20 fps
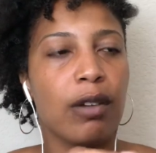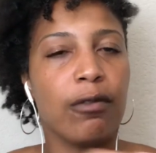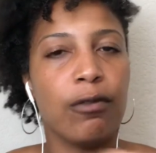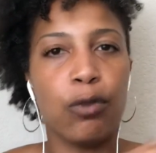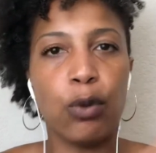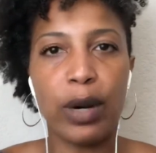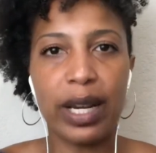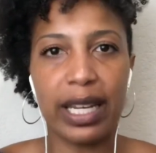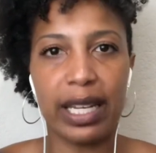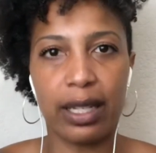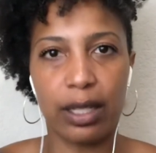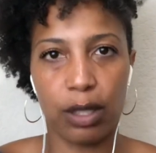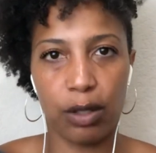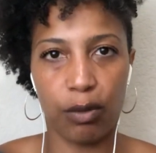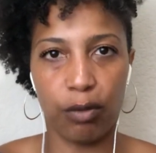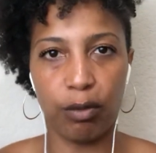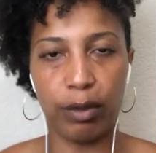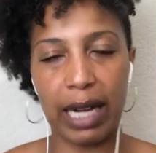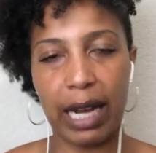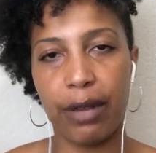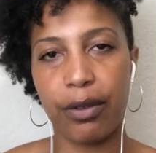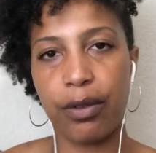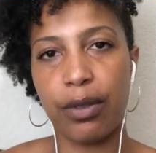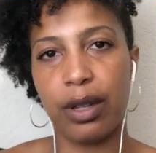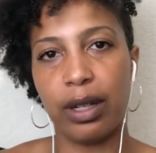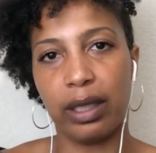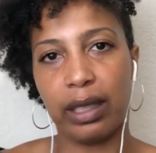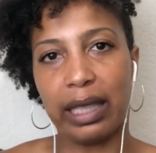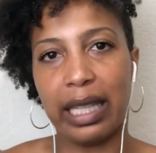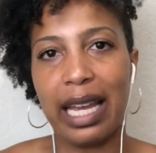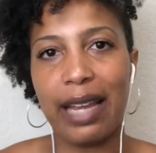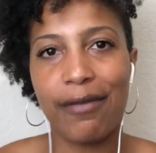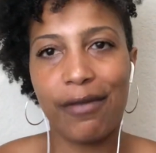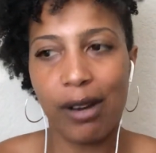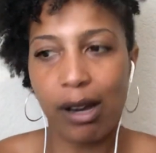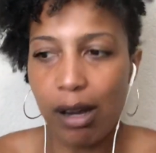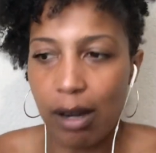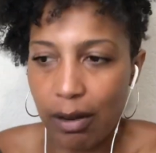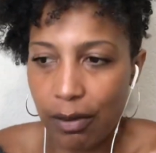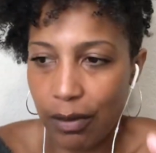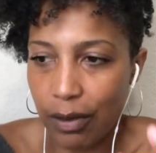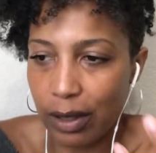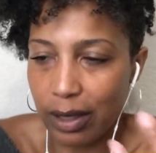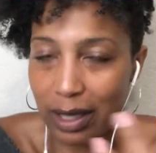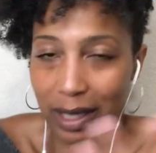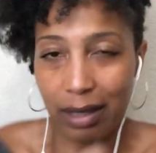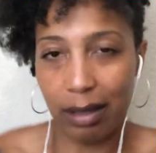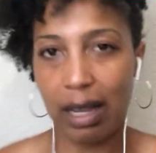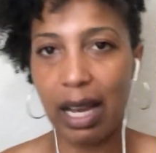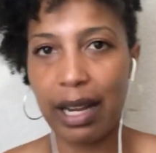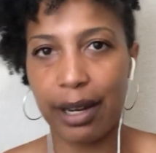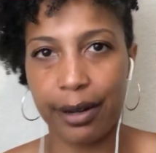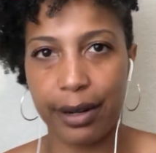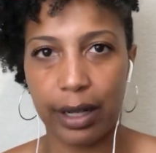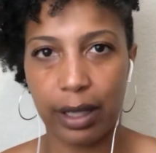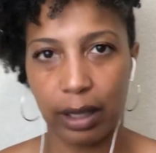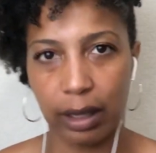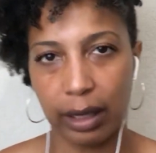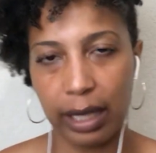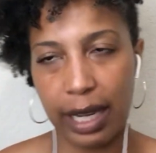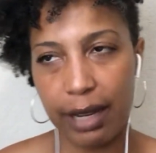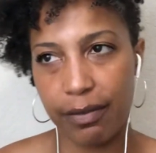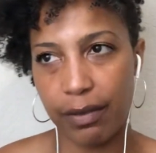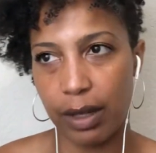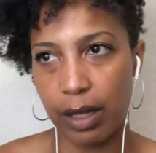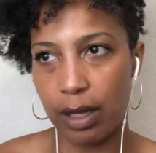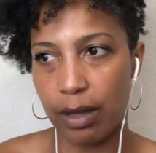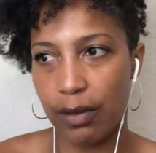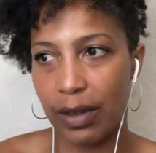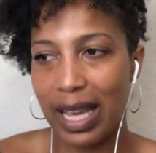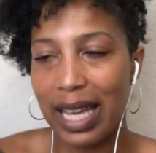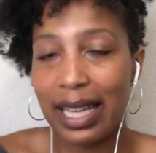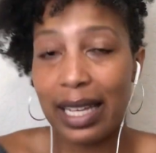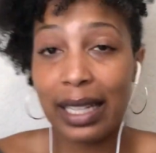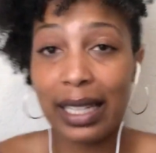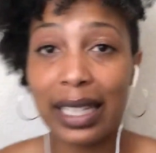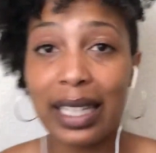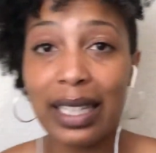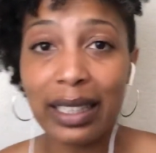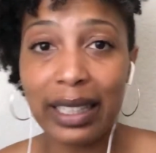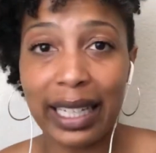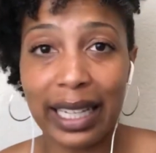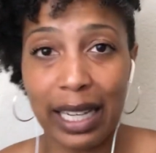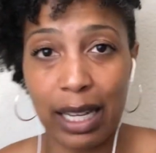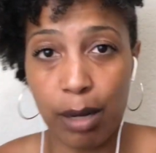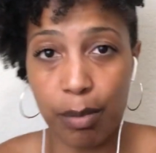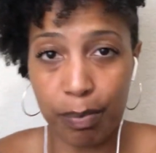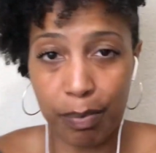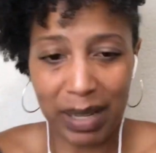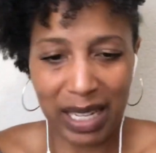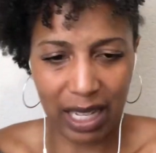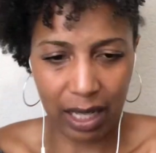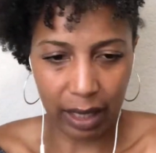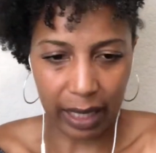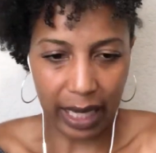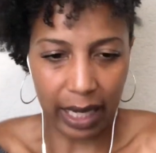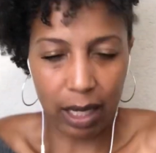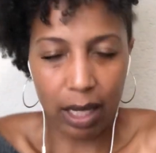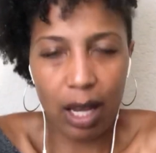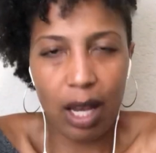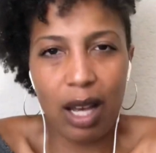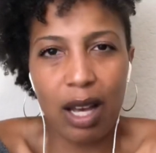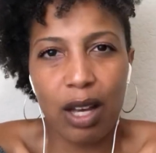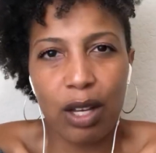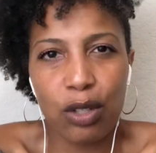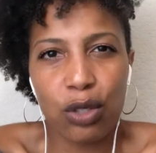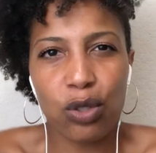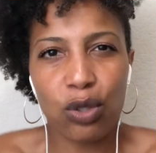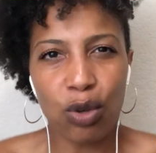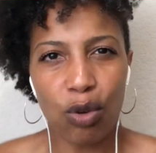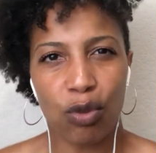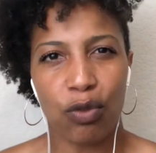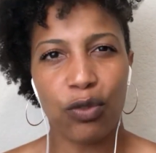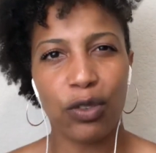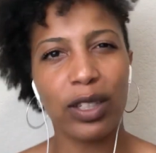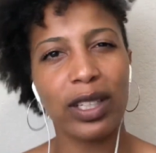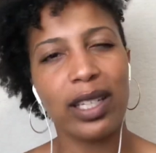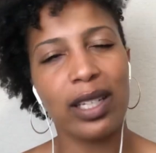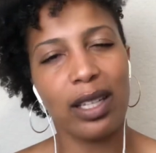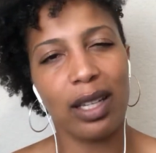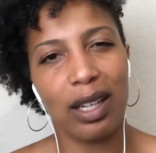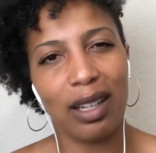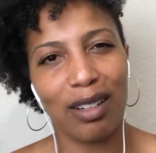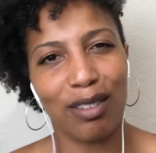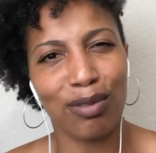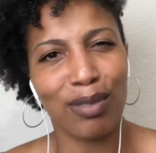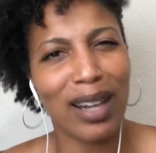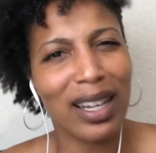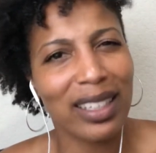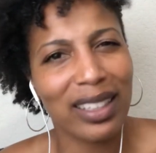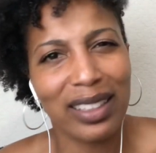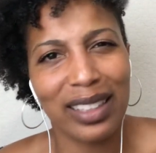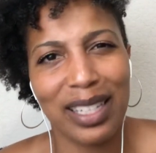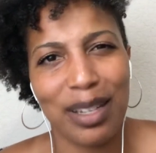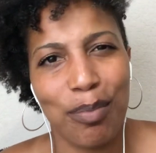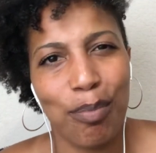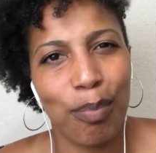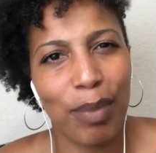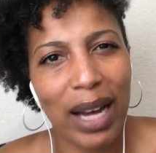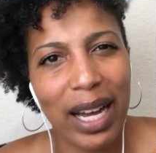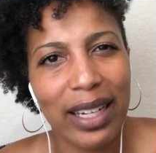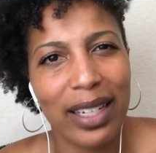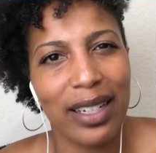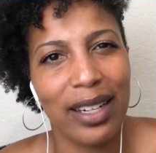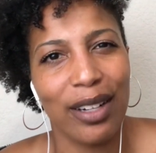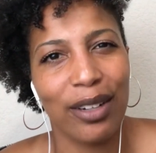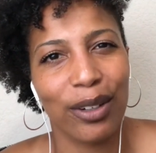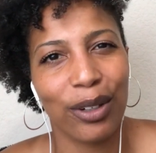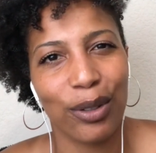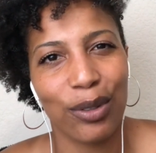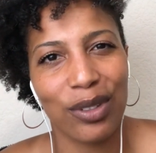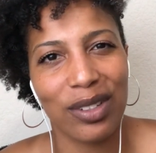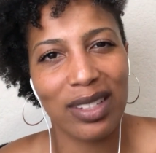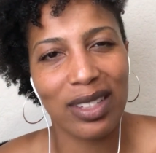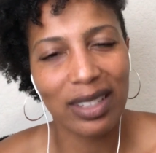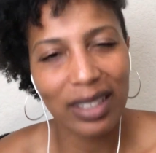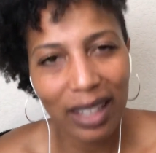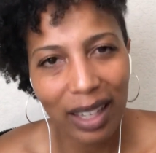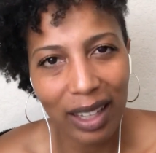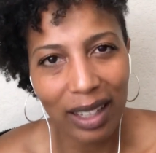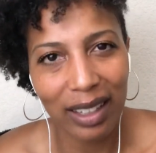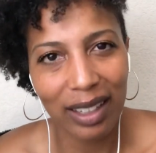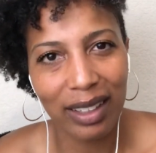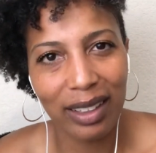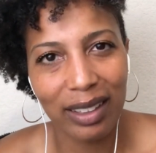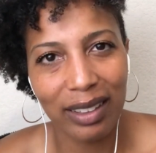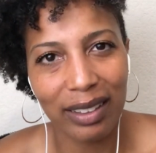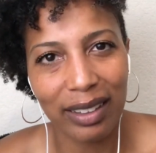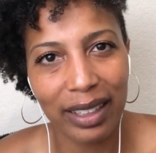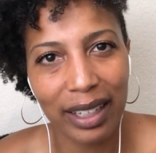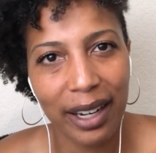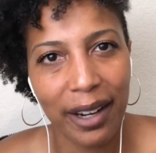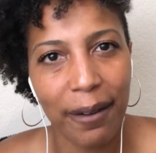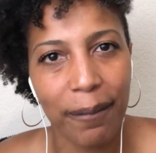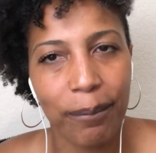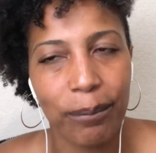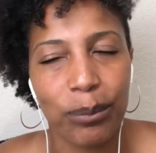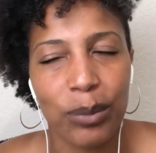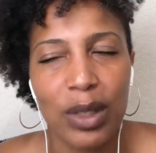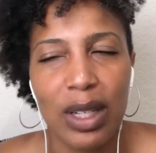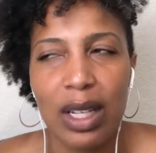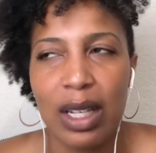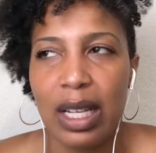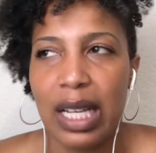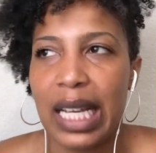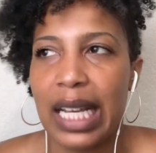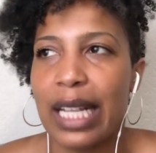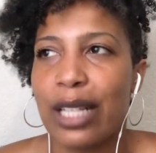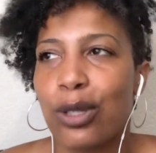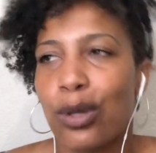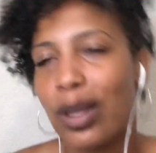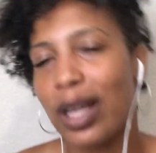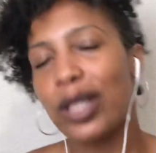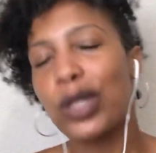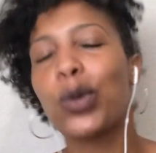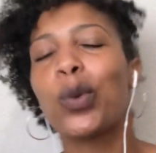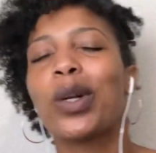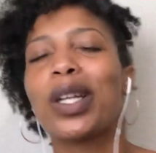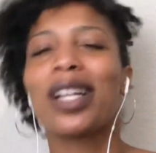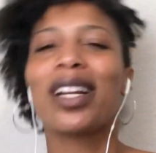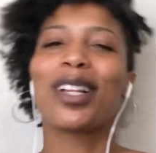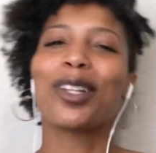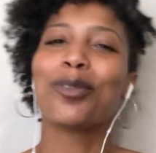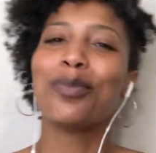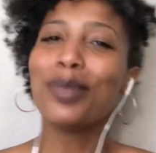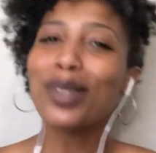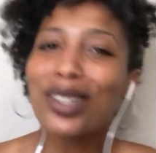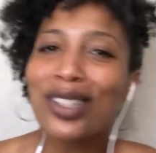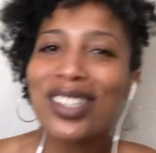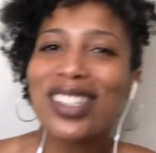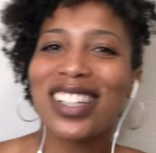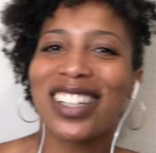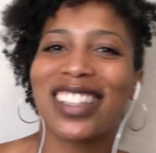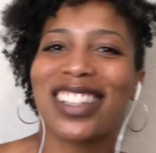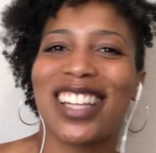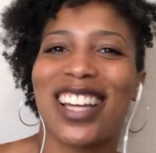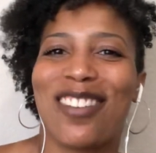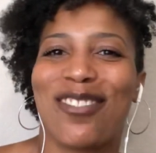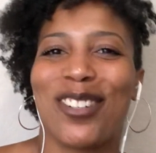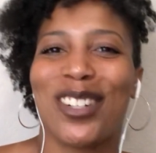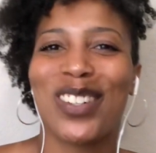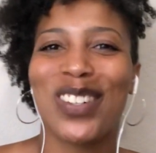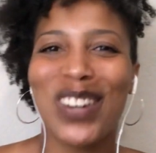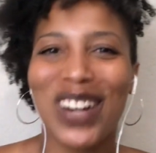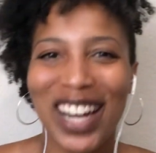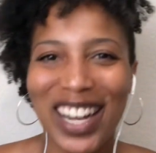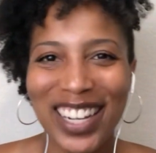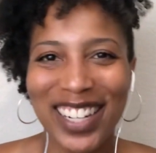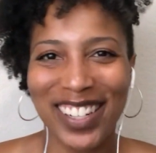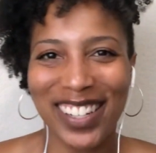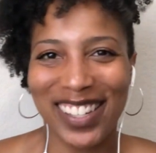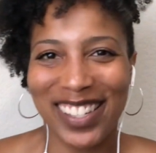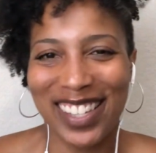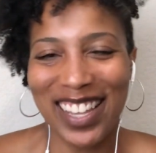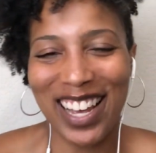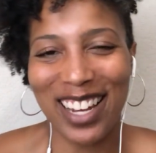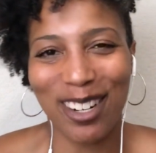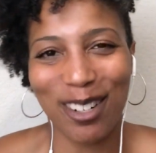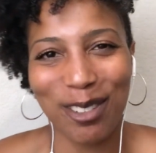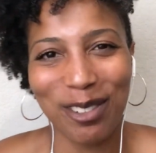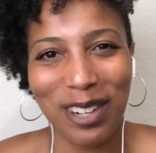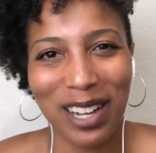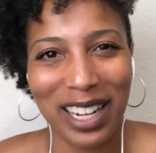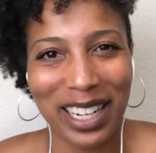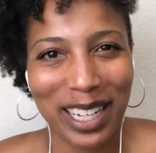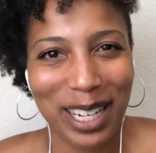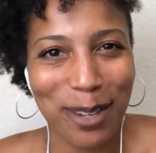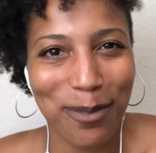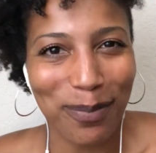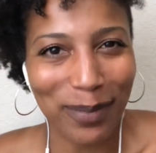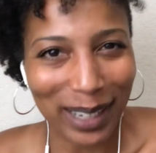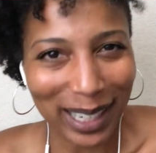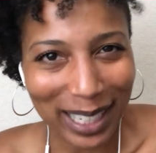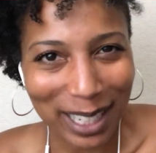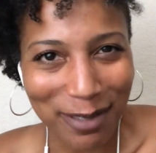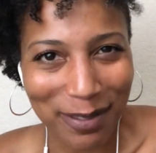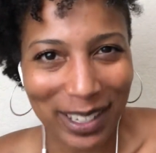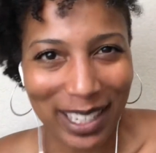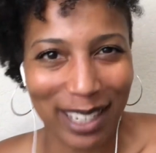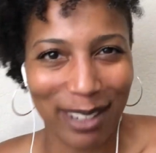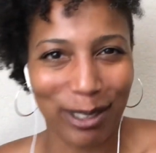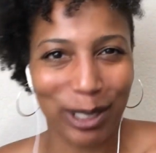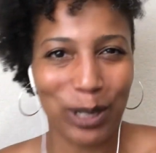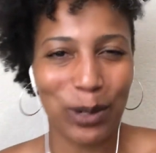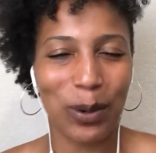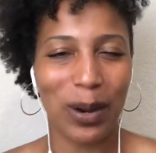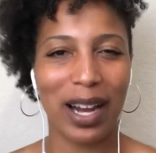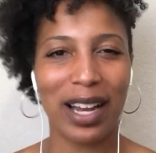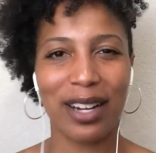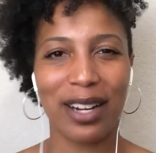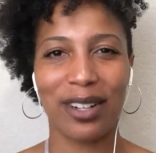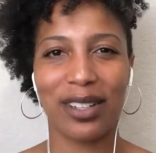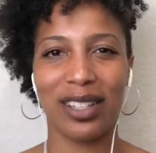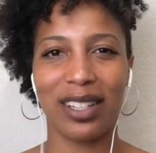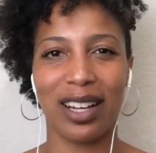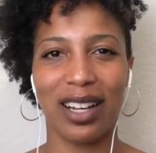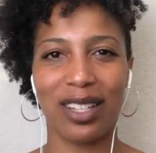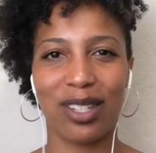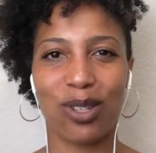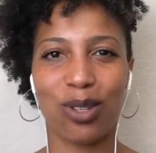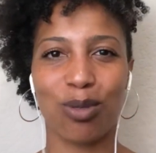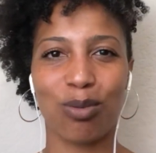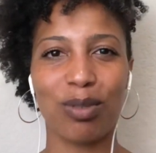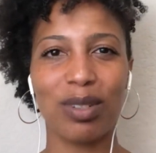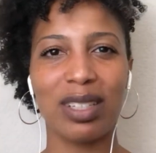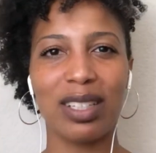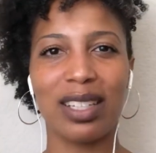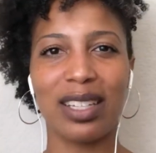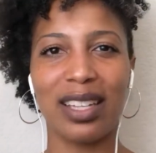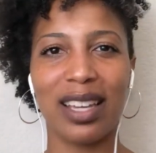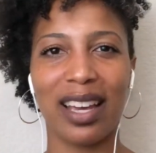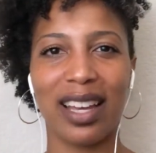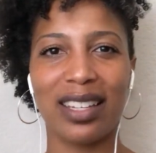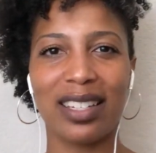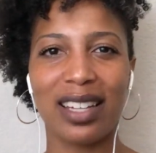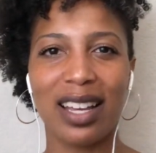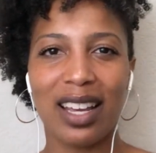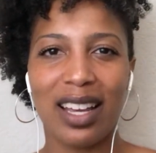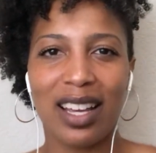avoidance rather than a life of desire and a life of healing and being like so fully erotically embodied in our own skin, right? And so that $20 milkshake life requires that erotic embodiment. It requires us to really get